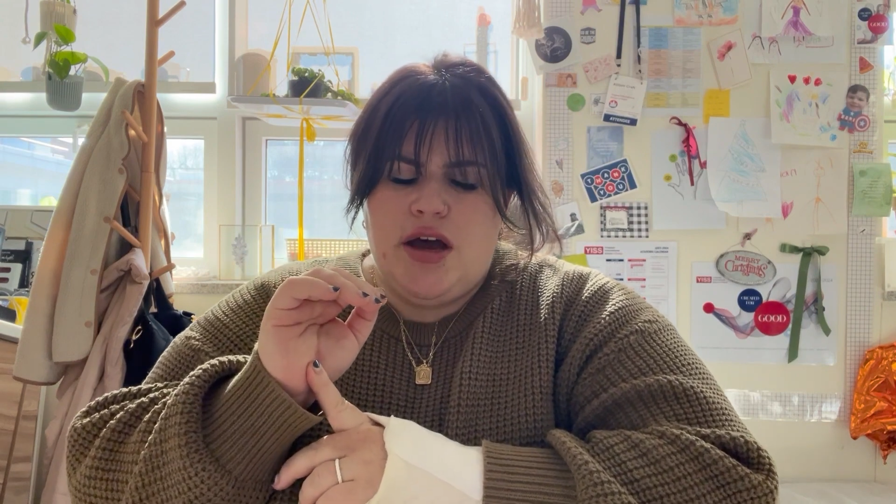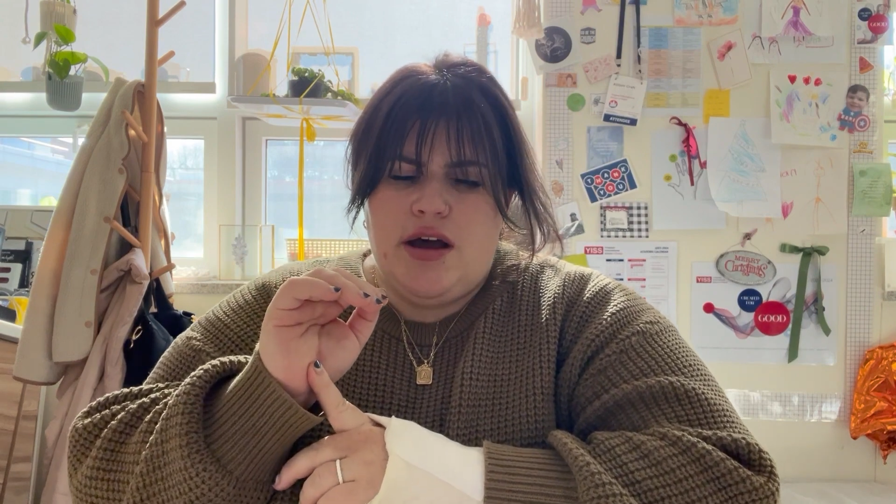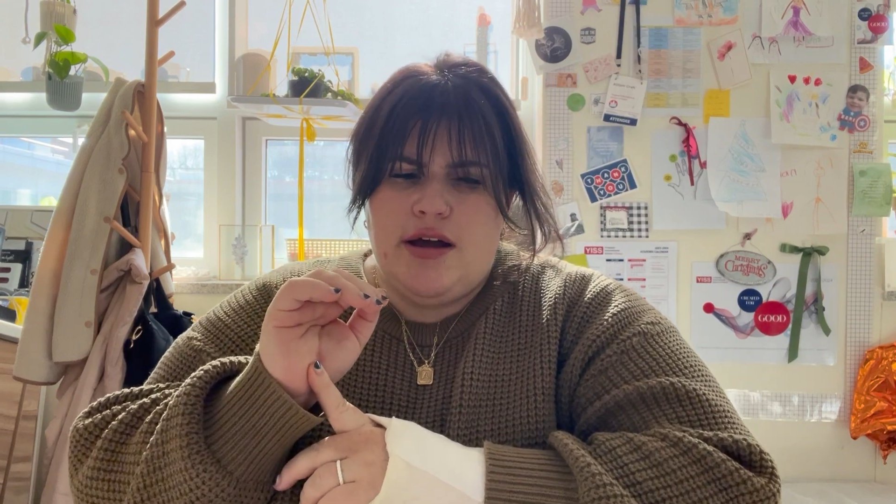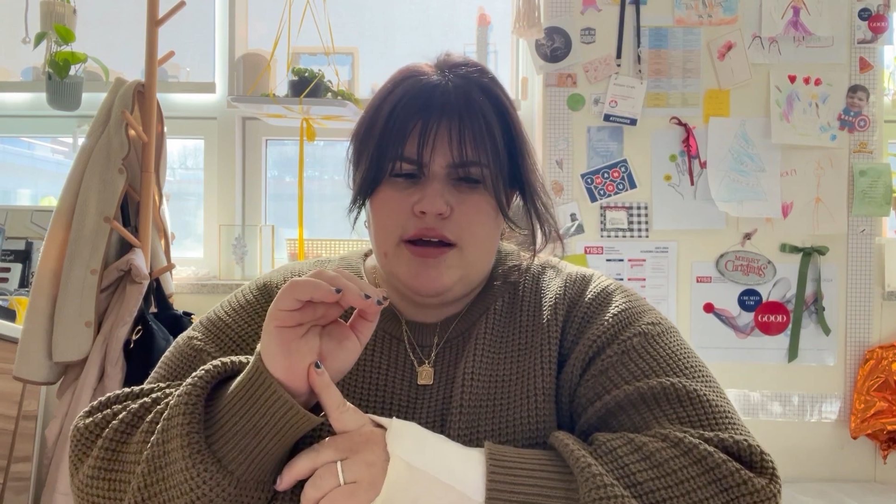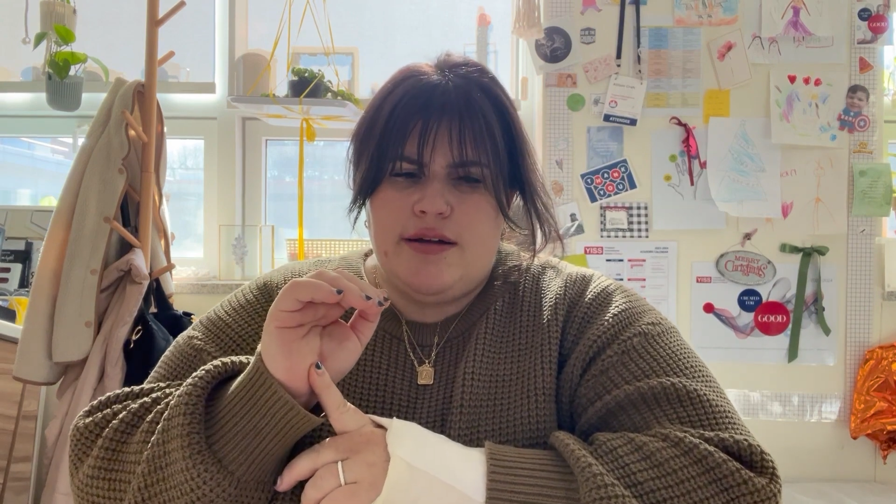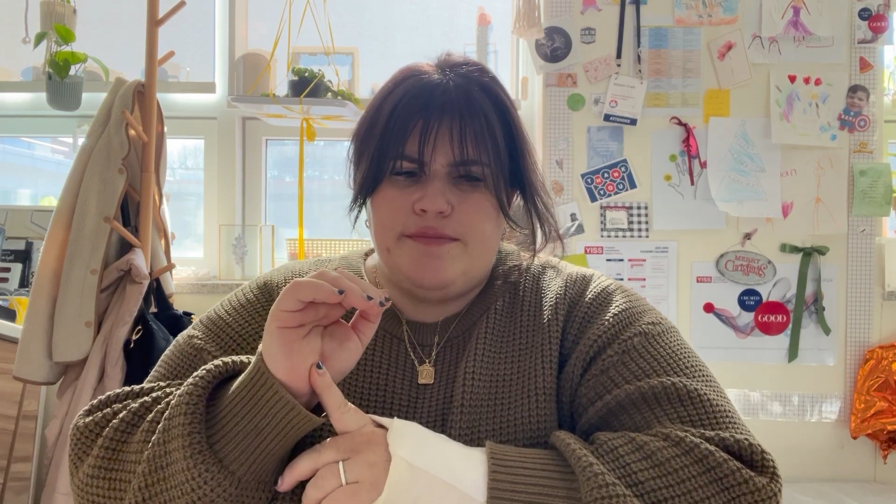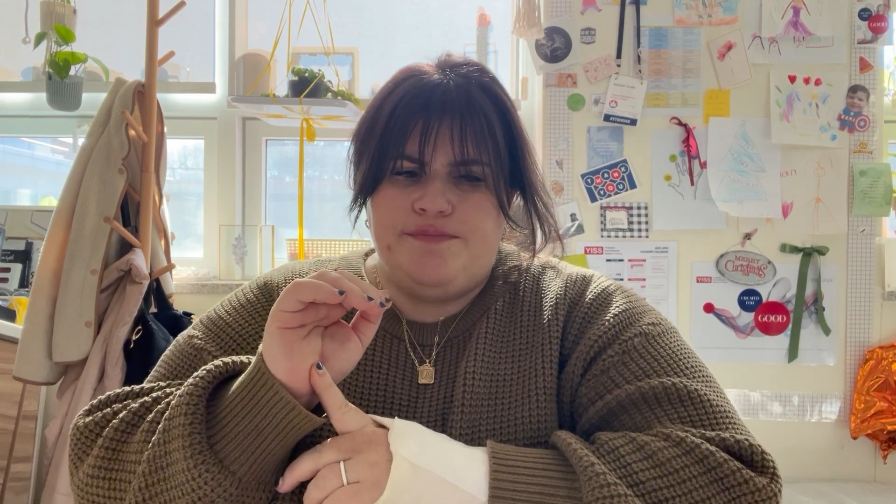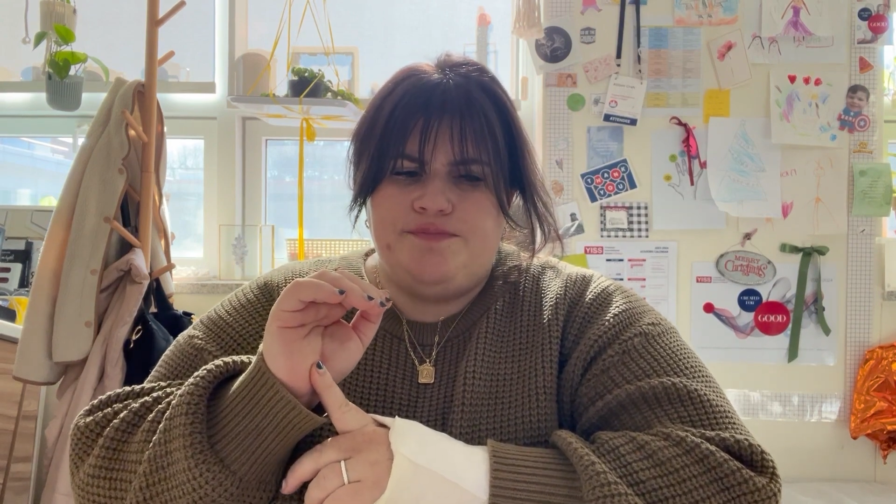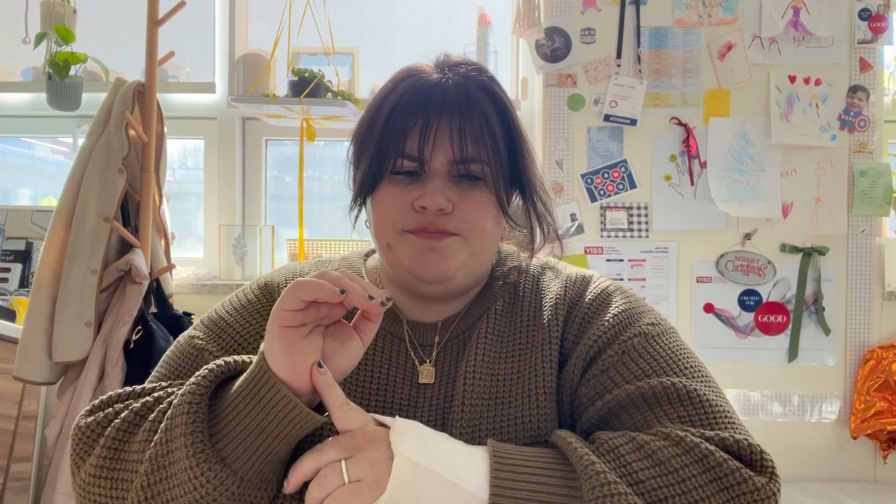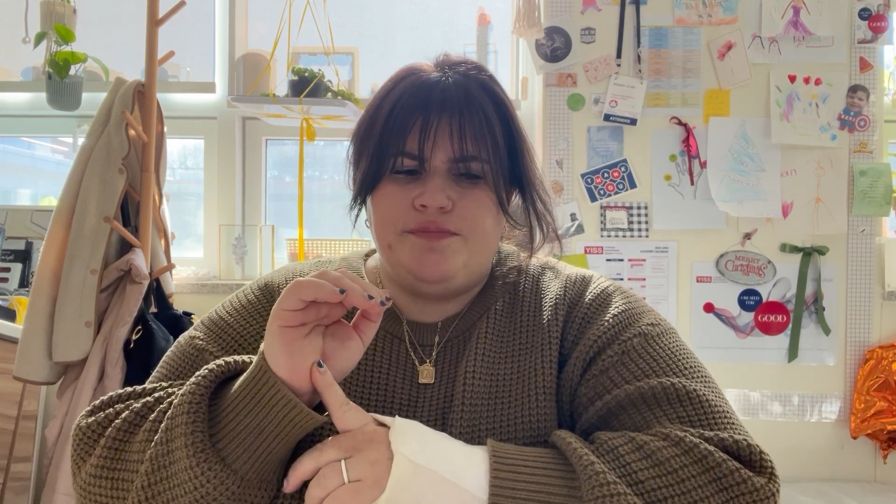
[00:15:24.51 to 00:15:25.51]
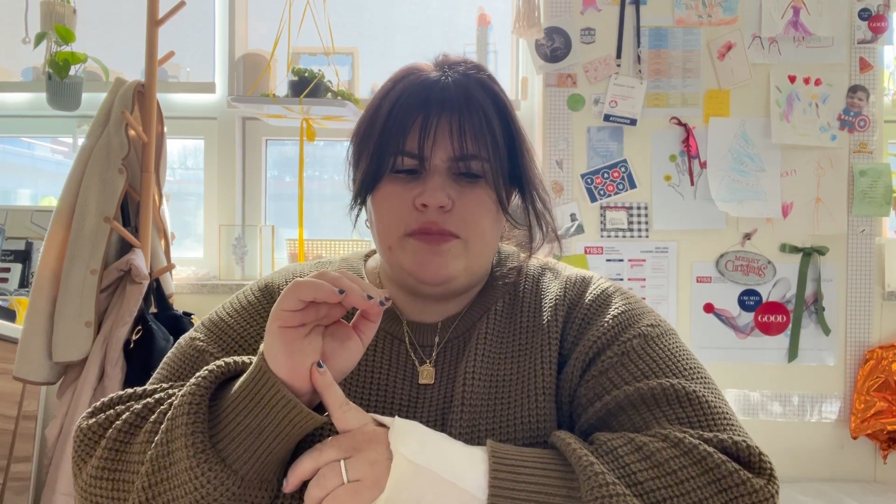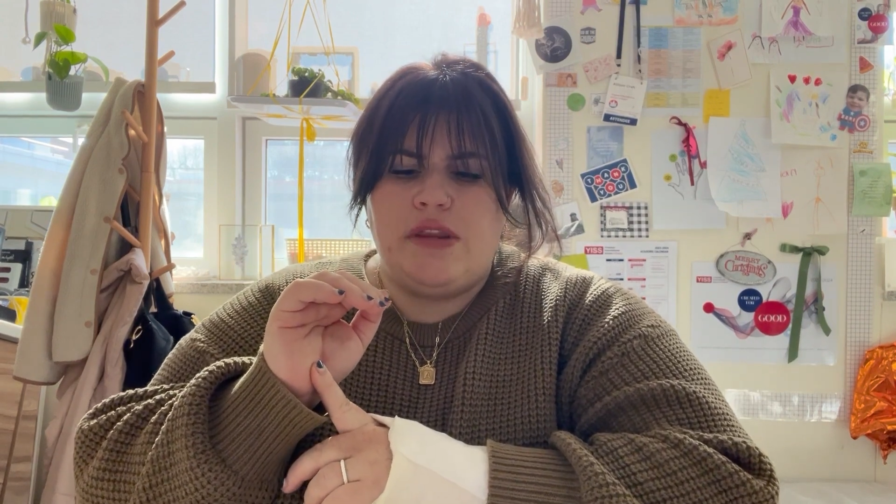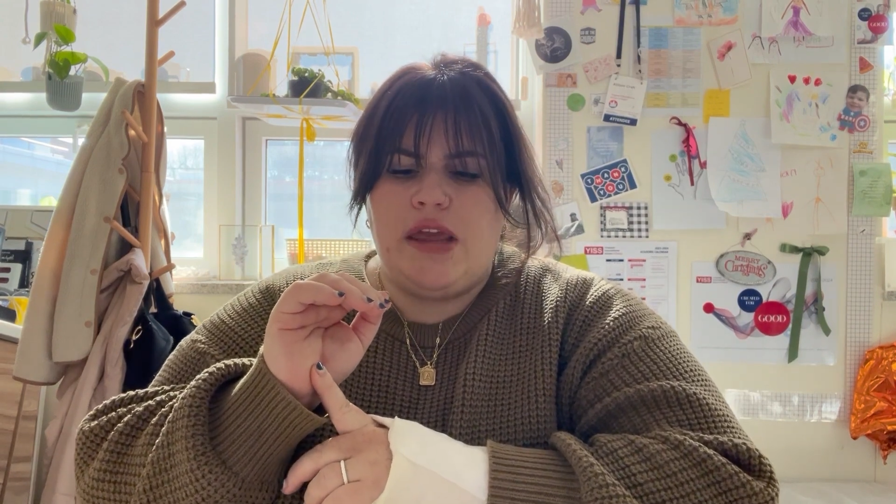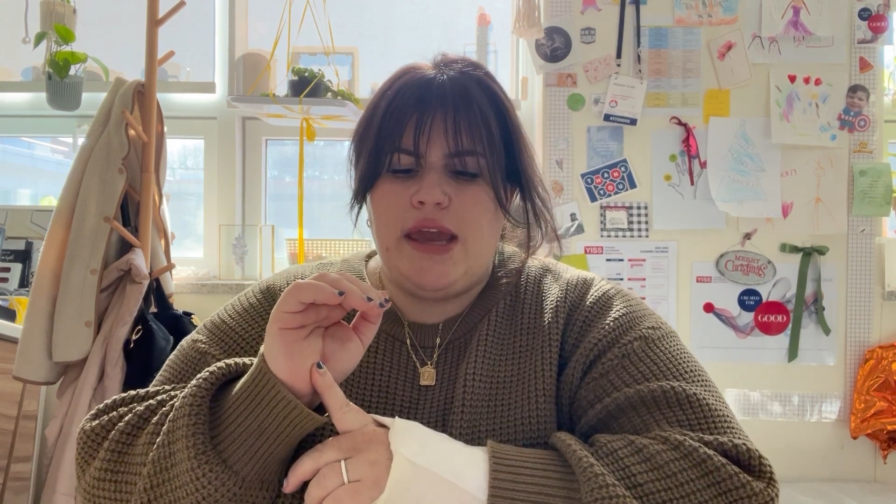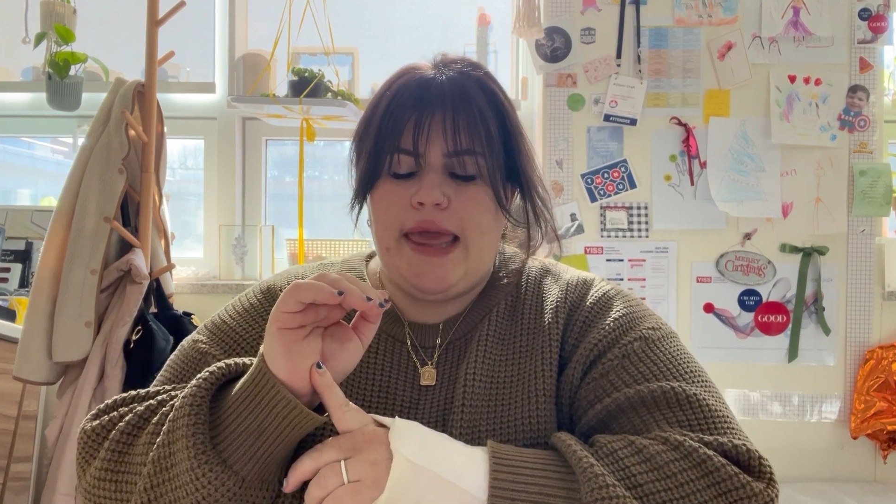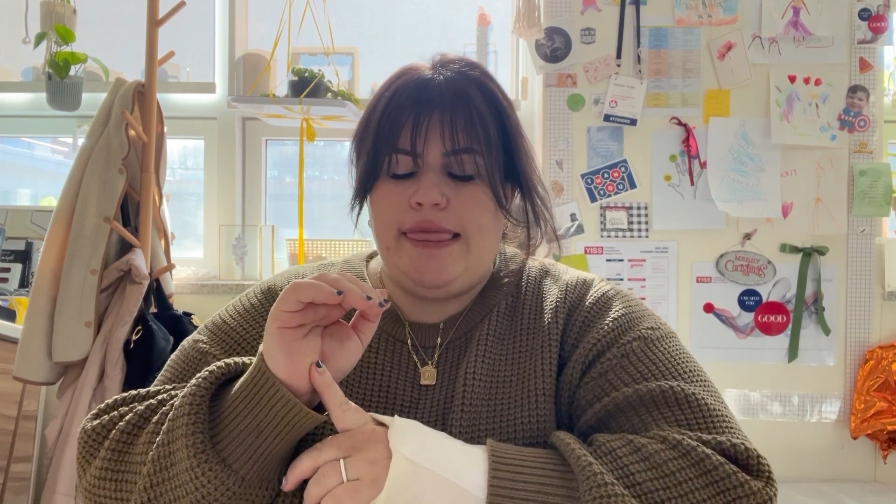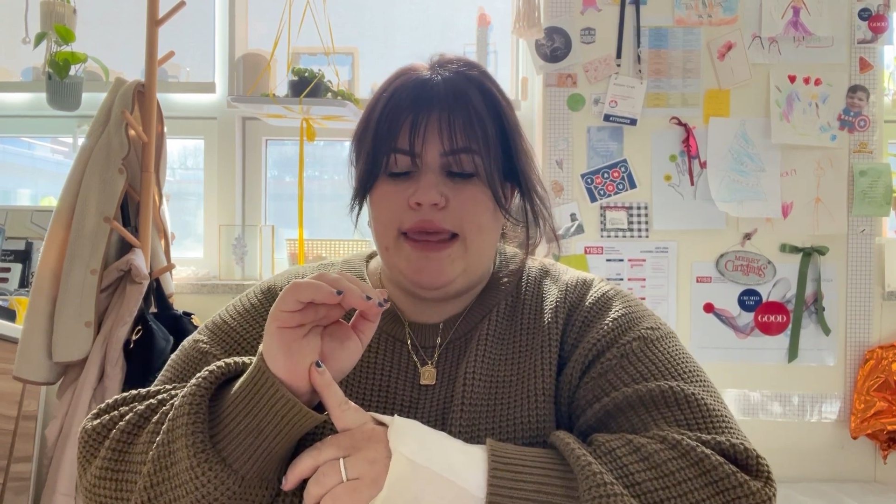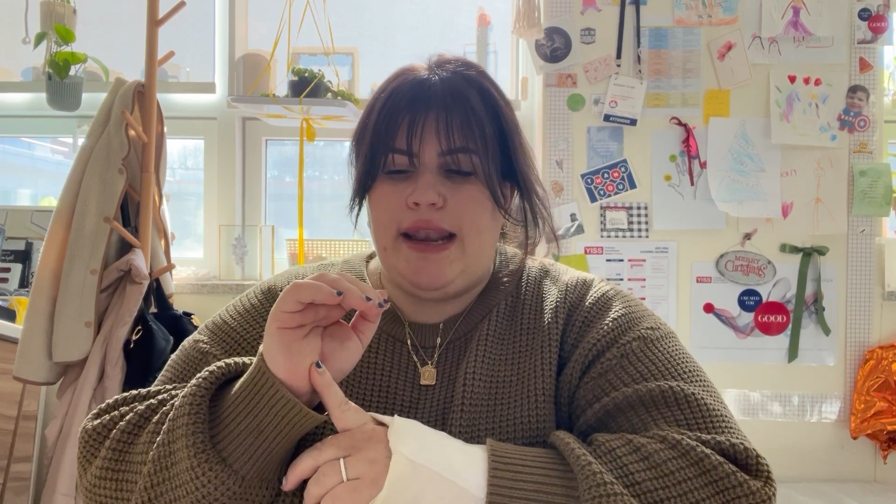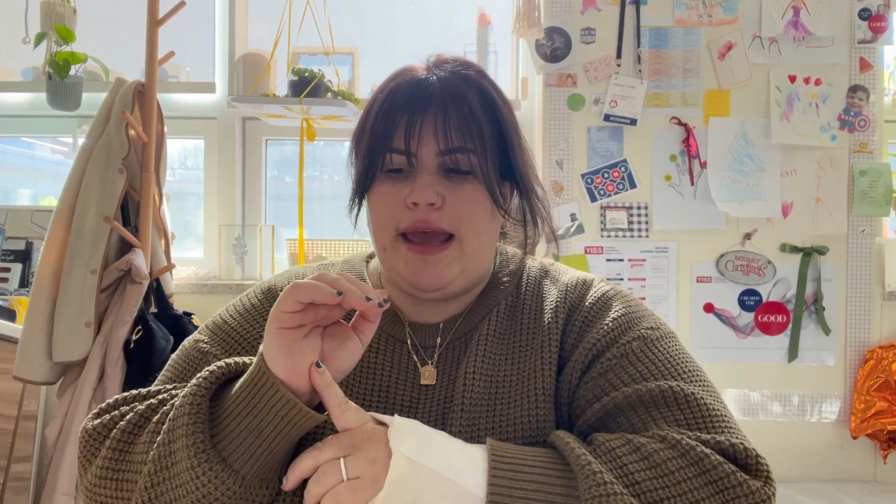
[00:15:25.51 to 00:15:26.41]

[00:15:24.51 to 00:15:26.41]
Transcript: And then